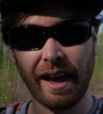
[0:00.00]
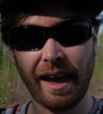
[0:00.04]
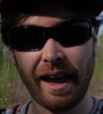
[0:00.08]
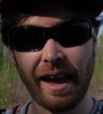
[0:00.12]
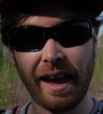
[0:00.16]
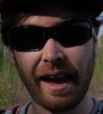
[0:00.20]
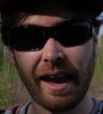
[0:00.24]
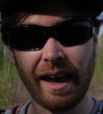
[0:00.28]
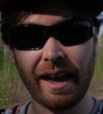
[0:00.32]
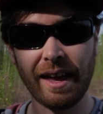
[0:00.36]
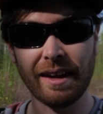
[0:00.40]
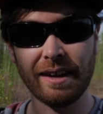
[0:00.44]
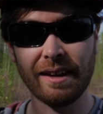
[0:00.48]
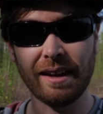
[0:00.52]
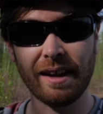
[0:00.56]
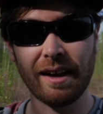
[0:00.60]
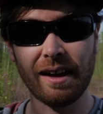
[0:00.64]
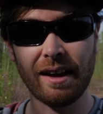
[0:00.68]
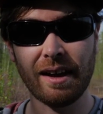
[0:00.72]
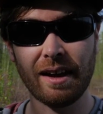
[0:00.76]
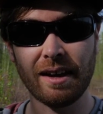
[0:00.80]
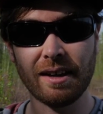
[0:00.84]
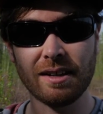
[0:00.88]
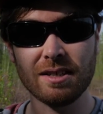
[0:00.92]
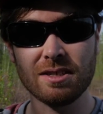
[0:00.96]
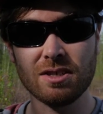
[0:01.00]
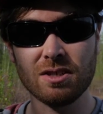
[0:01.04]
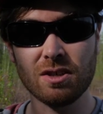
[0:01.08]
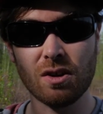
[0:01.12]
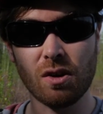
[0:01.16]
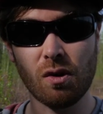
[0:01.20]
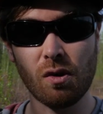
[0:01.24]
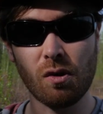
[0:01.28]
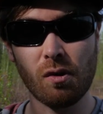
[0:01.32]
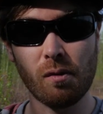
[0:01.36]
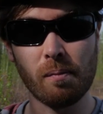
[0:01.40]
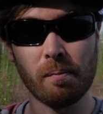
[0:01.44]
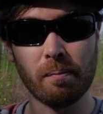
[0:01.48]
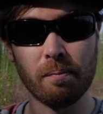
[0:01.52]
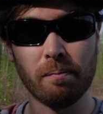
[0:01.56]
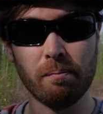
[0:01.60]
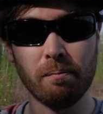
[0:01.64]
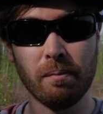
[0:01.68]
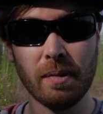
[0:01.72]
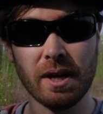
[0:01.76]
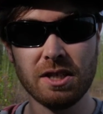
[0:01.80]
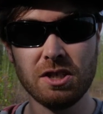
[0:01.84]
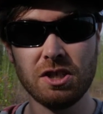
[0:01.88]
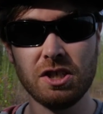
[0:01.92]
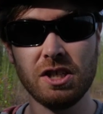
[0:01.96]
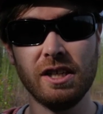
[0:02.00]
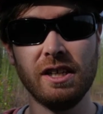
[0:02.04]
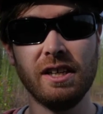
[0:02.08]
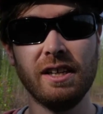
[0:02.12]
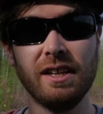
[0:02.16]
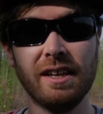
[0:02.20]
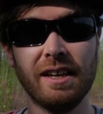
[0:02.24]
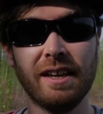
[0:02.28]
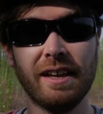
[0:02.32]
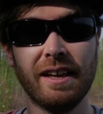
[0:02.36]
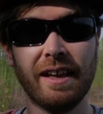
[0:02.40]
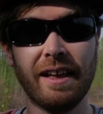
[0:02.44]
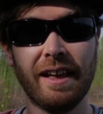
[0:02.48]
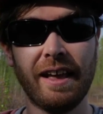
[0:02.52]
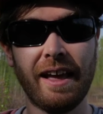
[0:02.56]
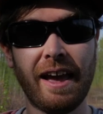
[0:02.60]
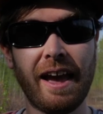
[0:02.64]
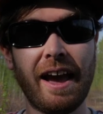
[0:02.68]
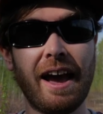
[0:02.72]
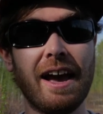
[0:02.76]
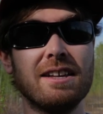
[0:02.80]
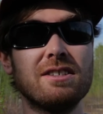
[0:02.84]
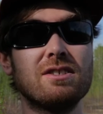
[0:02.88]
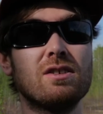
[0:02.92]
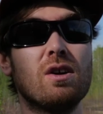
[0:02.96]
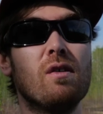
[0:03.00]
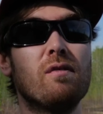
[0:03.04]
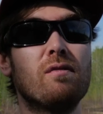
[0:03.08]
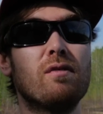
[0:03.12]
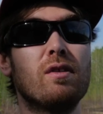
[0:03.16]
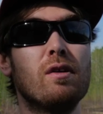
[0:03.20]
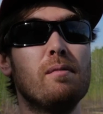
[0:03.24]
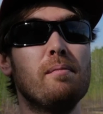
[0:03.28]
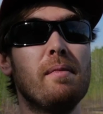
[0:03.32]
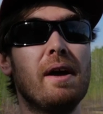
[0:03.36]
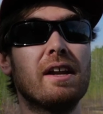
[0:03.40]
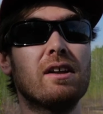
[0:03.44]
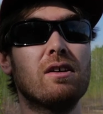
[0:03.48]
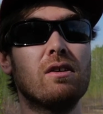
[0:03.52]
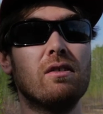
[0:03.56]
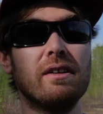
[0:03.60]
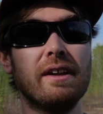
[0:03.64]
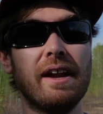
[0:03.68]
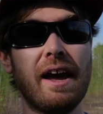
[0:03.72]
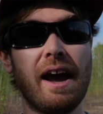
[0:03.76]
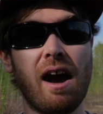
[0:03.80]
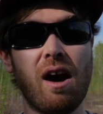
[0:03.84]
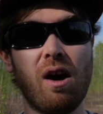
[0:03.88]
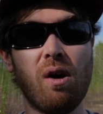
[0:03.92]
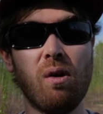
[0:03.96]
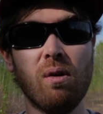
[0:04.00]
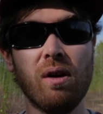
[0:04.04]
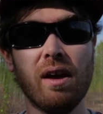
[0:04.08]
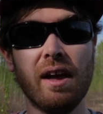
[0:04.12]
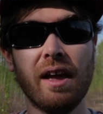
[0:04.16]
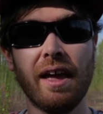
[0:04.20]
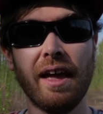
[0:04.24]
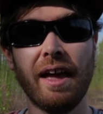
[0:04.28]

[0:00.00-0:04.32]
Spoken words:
And so Mitchie has to go for medical now,